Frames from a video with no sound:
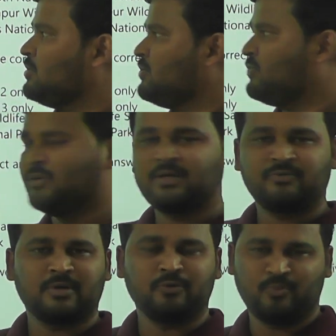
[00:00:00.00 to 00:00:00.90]
favorite
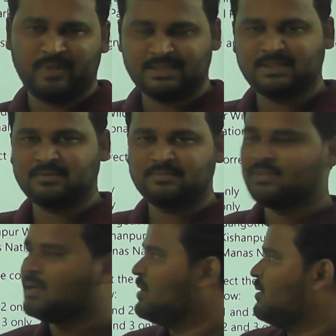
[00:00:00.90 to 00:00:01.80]
for UPSC.
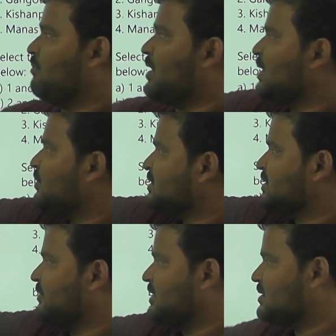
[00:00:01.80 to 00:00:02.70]
Malabar
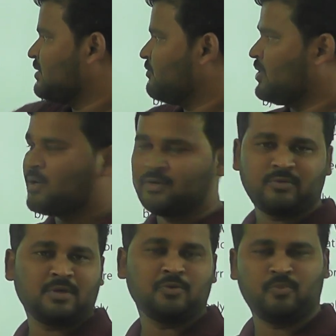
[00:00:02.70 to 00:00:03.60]
sweat, favorite
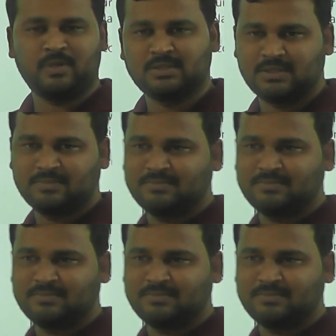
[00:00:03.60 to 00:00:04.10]
for UPSC.